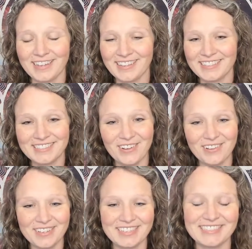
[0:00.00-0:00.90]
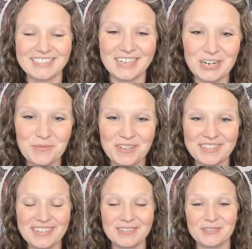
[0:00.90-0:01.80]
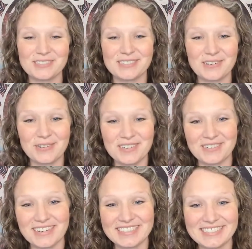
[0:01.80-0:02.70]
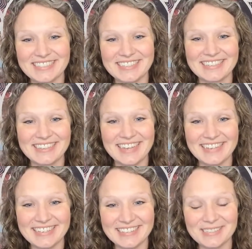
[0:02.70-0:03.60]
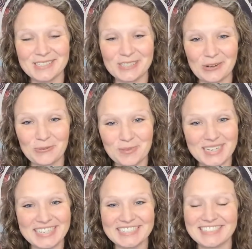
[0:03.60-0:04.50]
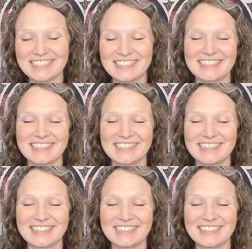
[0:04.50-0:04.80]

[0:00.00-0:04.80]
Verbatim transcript: that's all i can share about that it was so interesting thank you so much